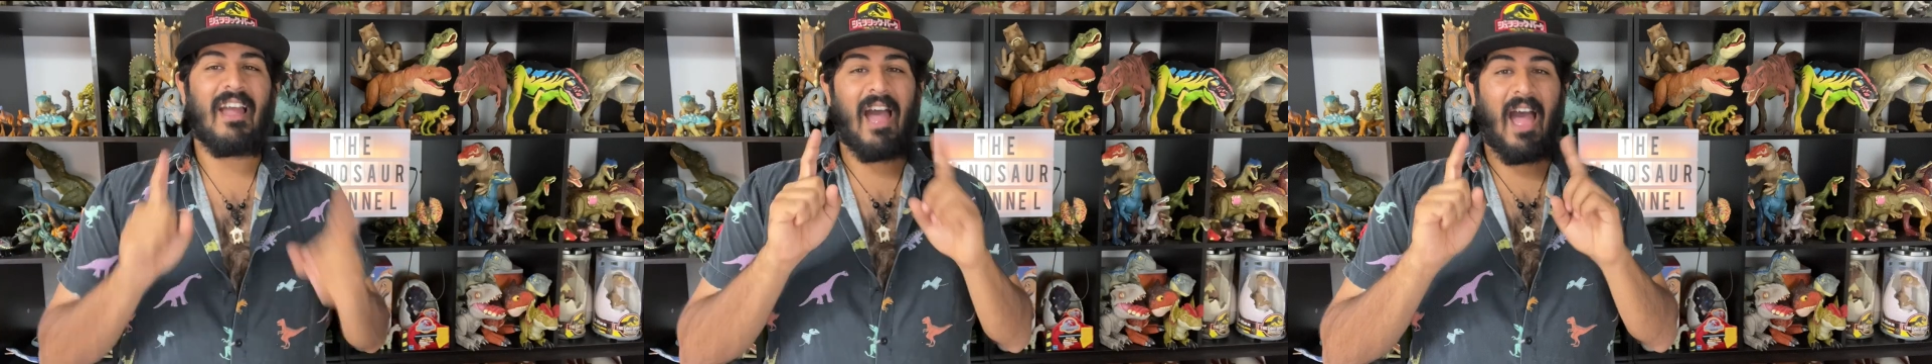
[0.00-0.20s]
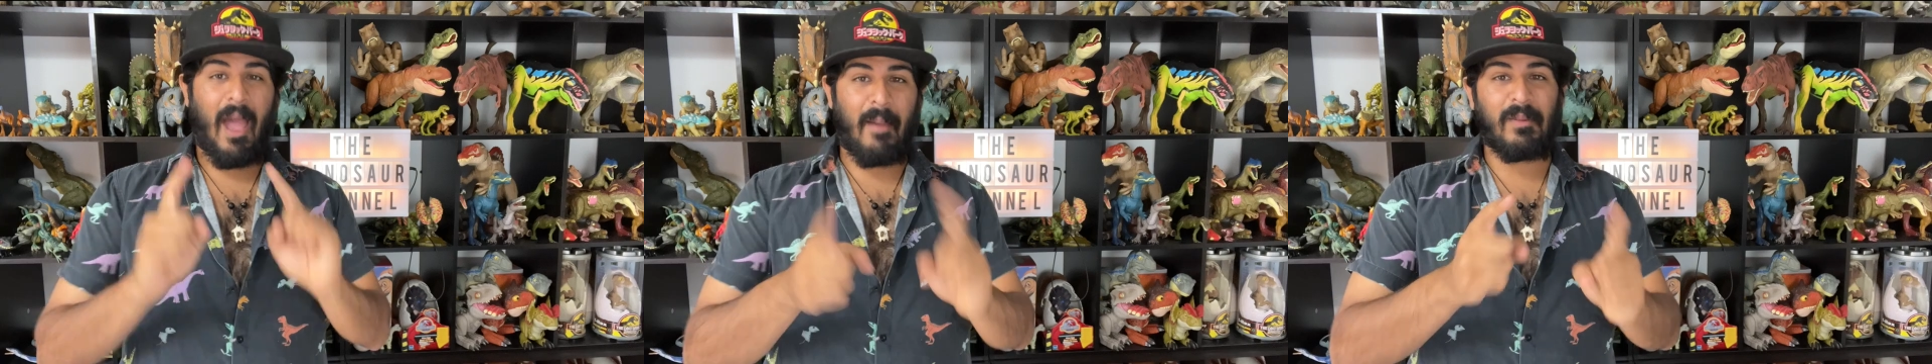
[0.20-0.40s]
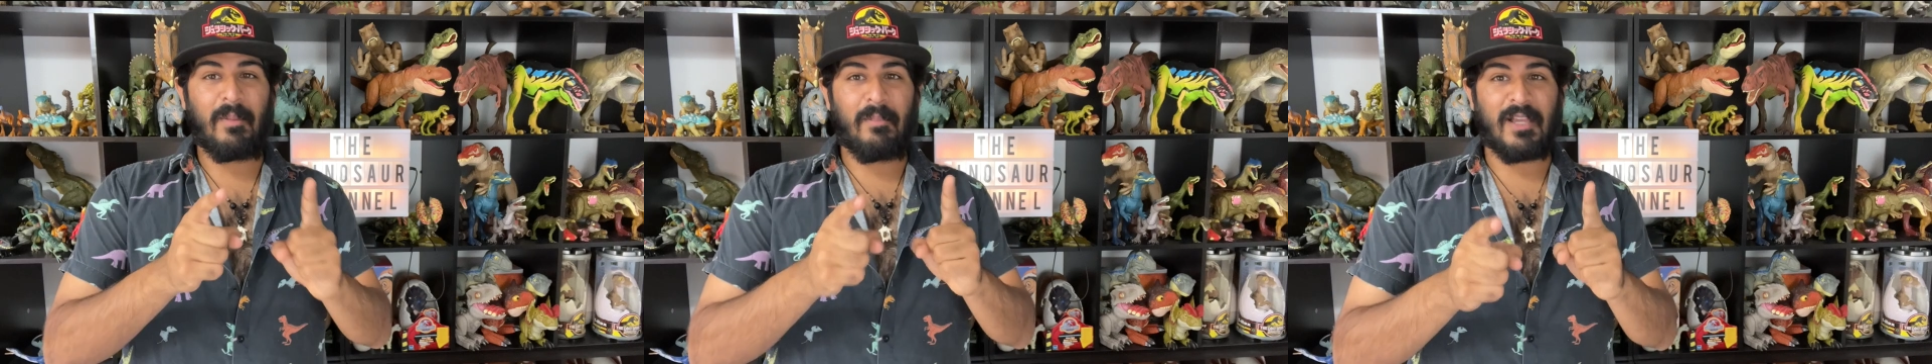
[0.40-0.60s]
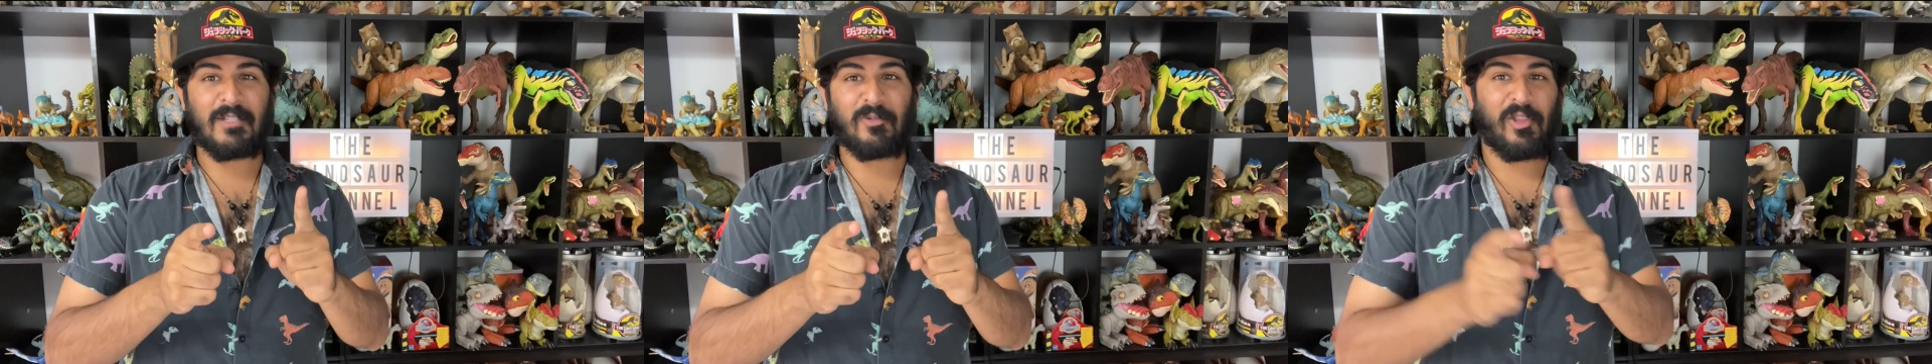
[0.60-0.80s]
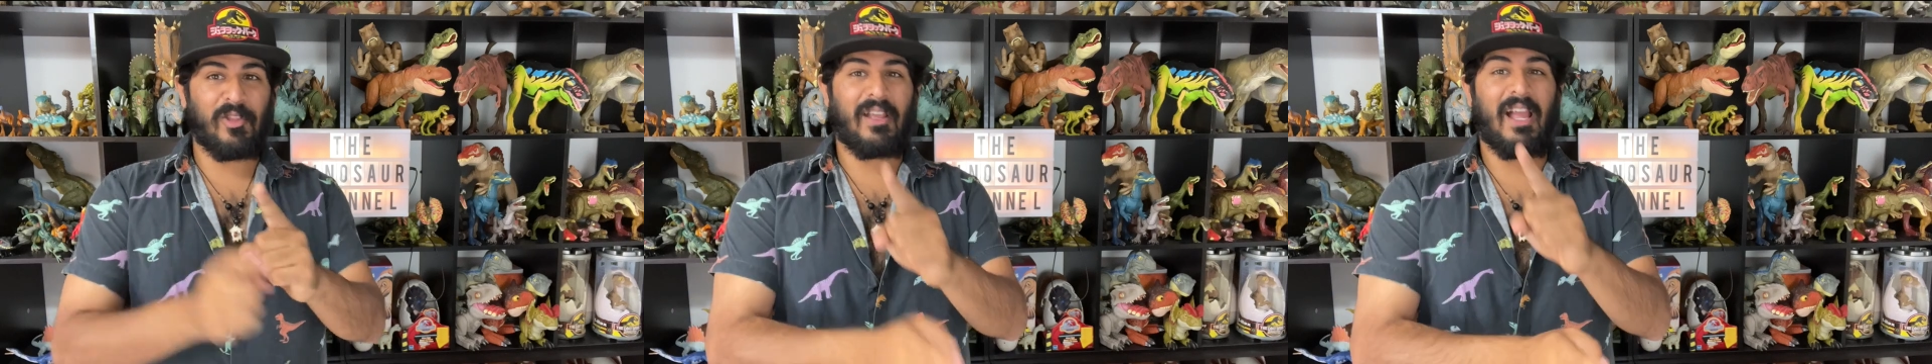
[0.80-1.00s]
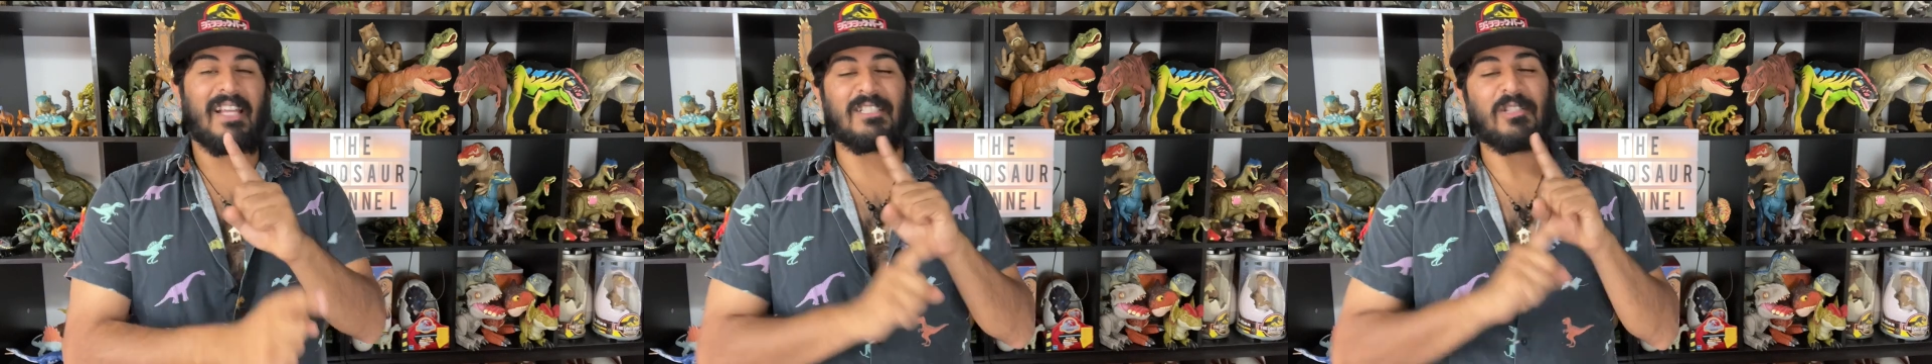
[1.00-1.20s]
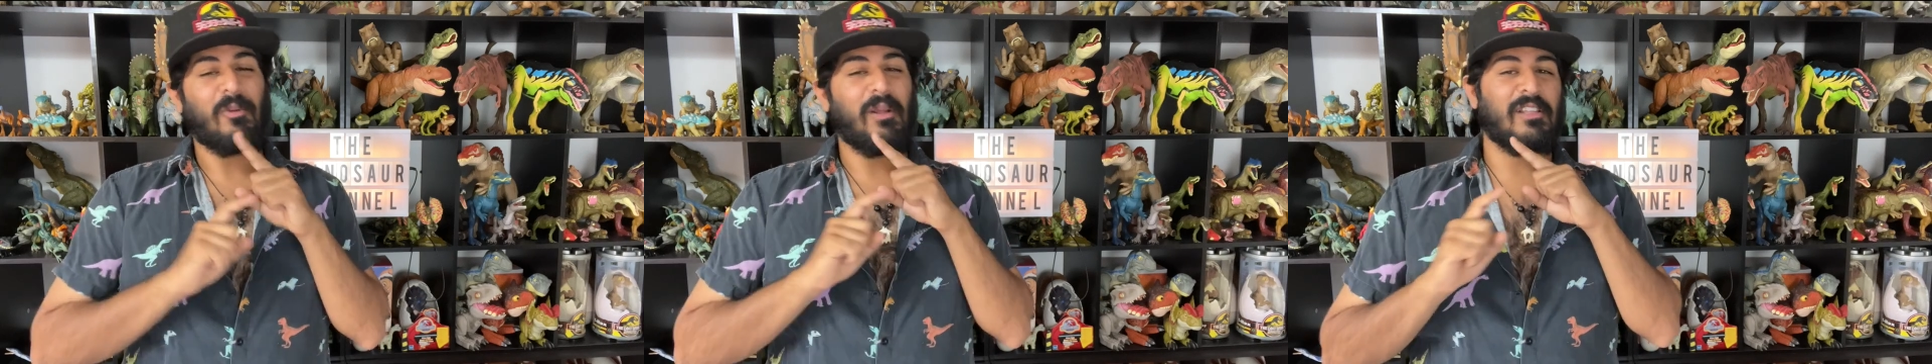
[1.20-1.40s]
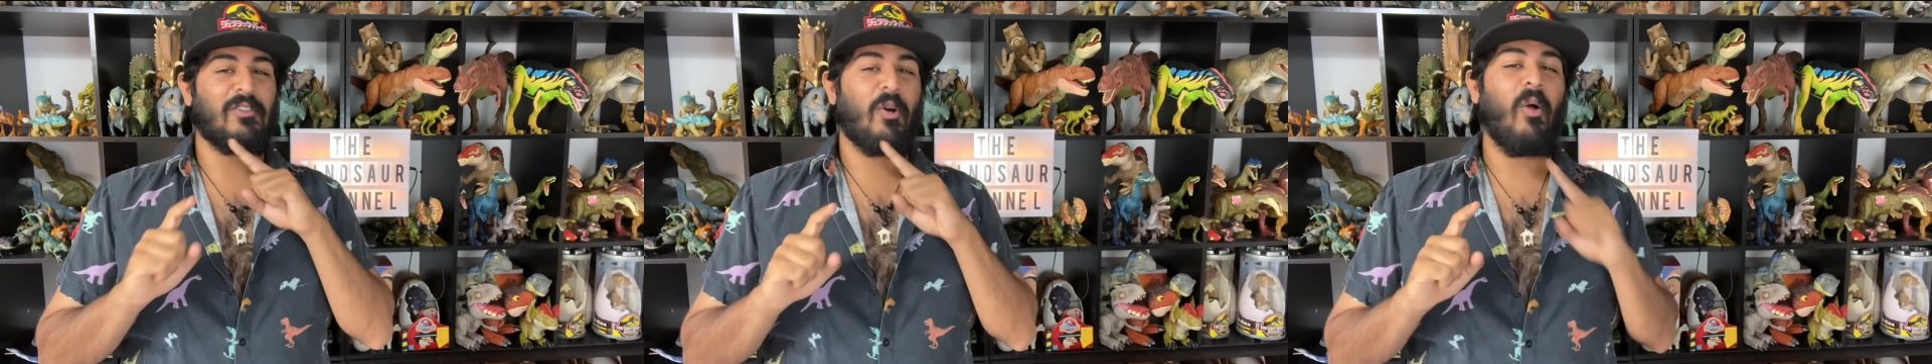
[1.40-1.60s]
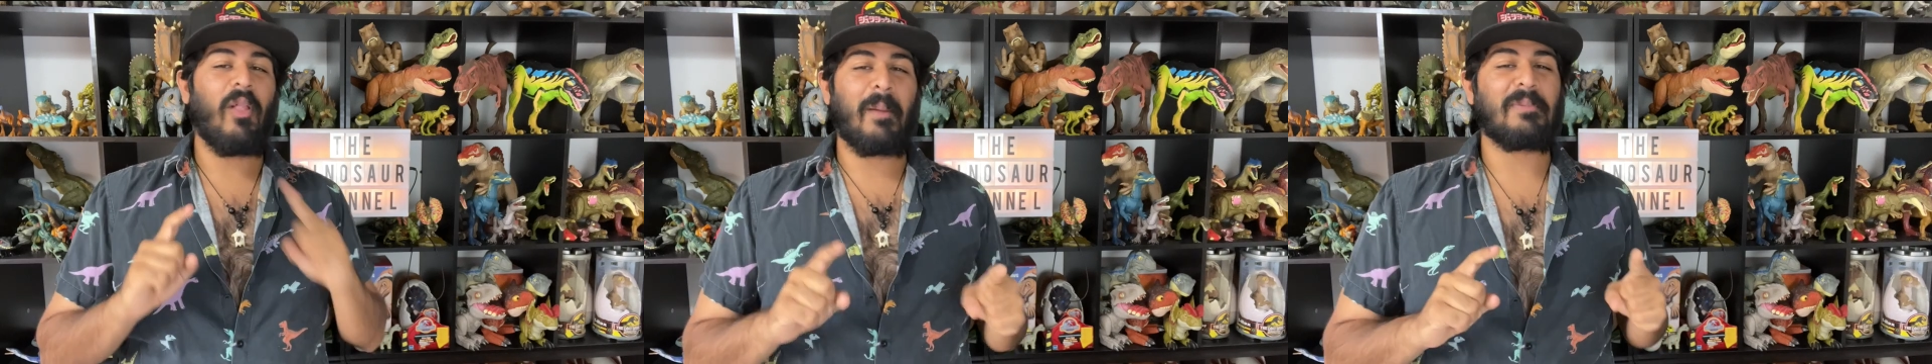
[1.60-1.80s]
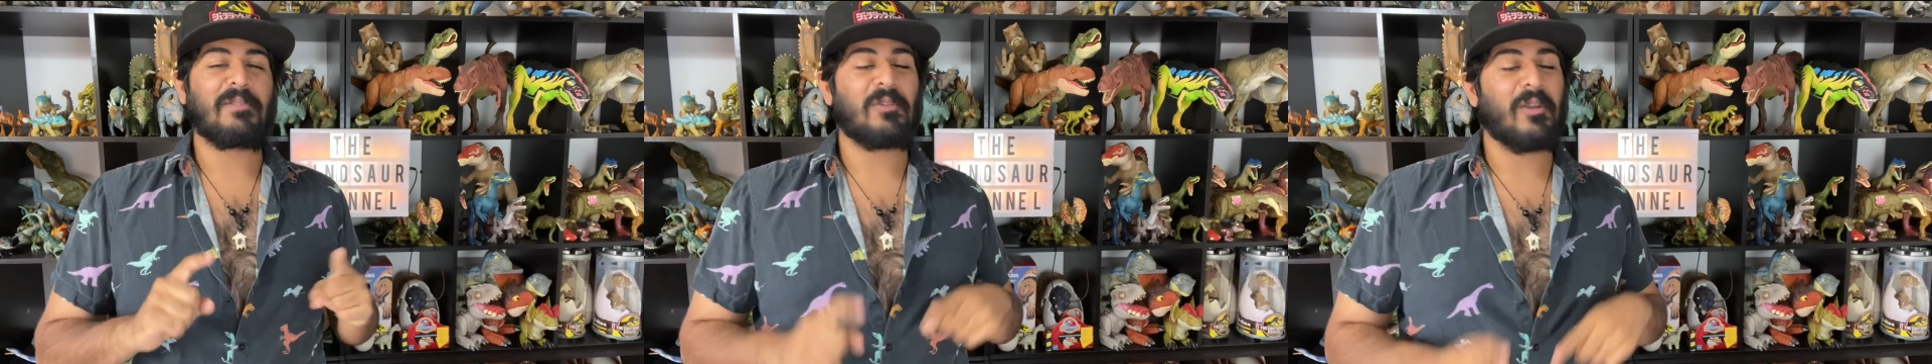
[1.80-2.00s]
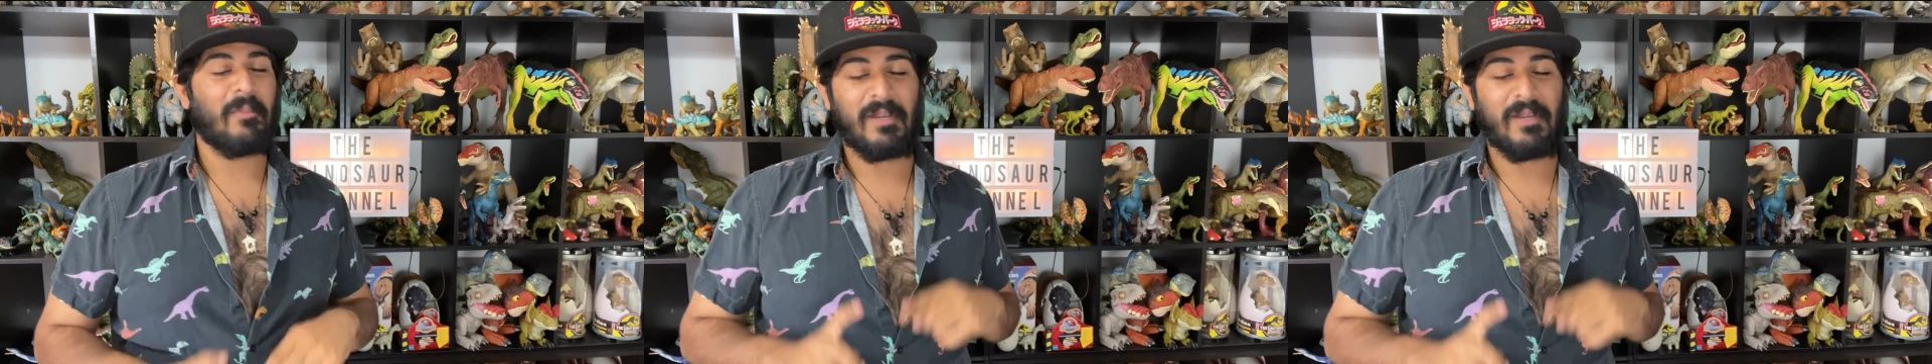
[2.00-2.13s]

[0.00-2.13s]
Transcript: I'm going to mess with you guys throughout the whole episode.